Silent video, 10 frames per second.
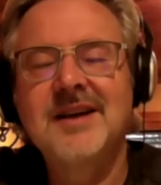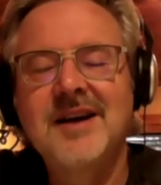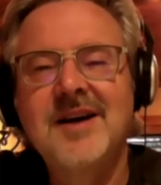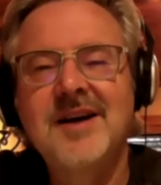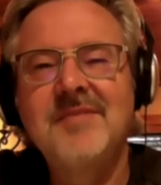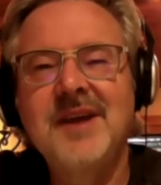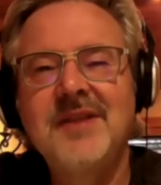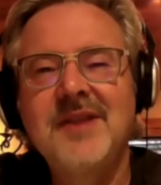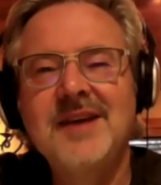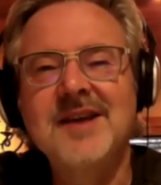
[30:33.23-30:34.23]
Yeah,
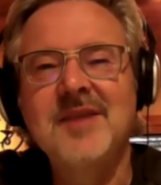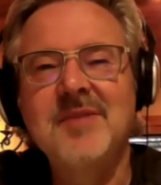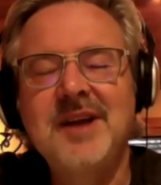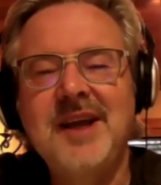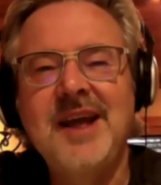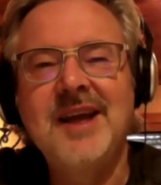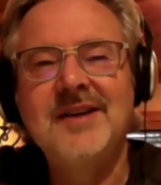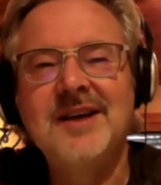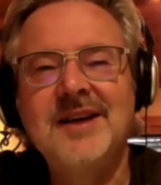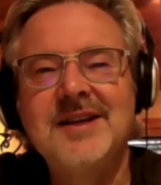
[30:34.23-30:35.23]
thanks, Eamonn.
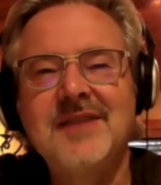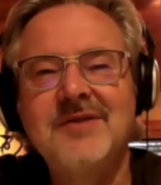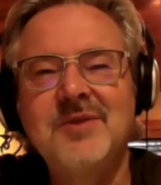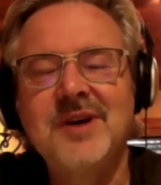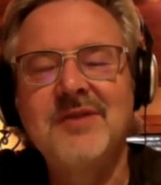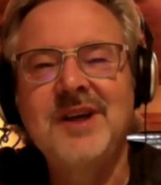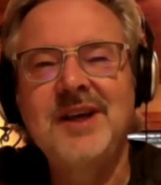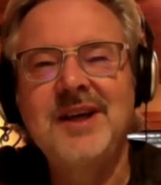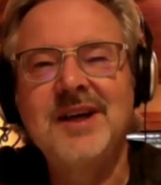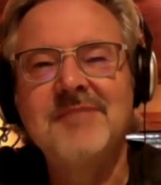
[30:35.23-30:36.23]
And Dev, do we have
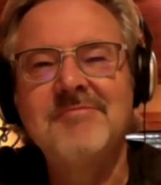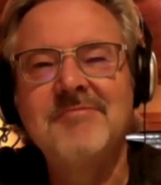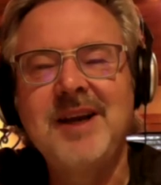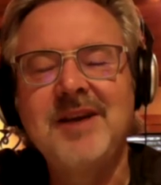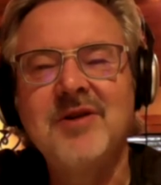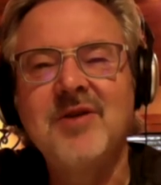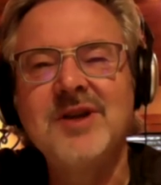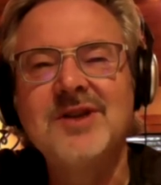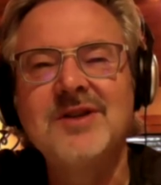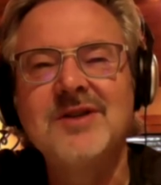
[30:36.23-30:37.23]
any other
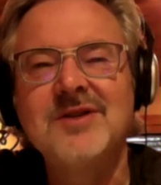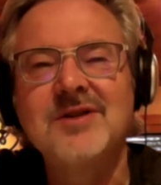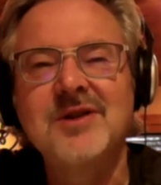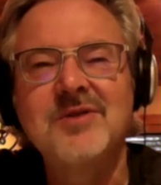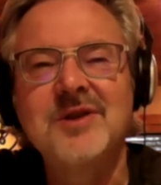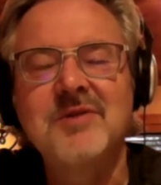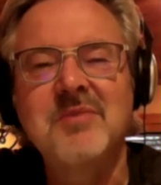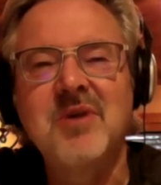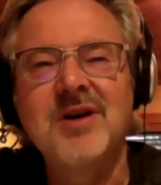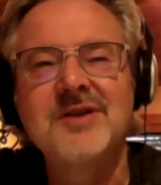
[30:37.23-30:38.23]
questions or closing
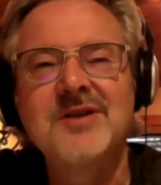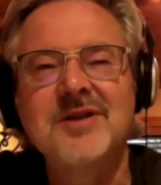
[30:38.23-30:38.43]
remarks?